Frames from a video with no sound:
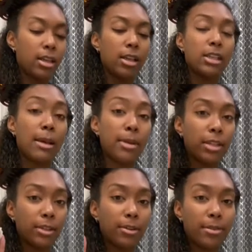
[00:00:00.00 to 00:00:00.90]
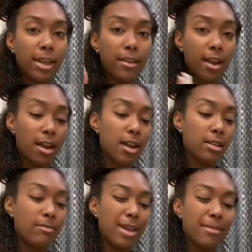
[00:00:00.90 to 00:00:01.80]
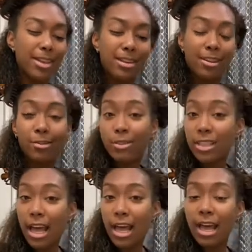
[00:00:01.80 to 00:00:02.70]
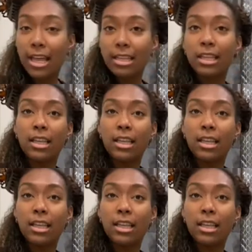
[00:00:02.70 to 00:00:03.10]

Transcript: I put a little bit, maybe a nickel size.